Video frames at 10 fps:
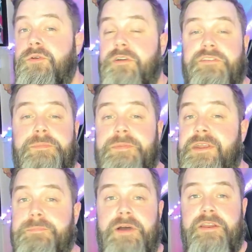Crunchy
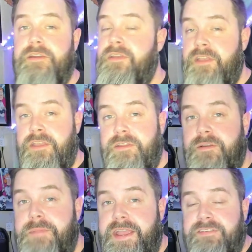Peanut Butter. You're
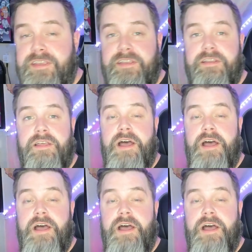amazing.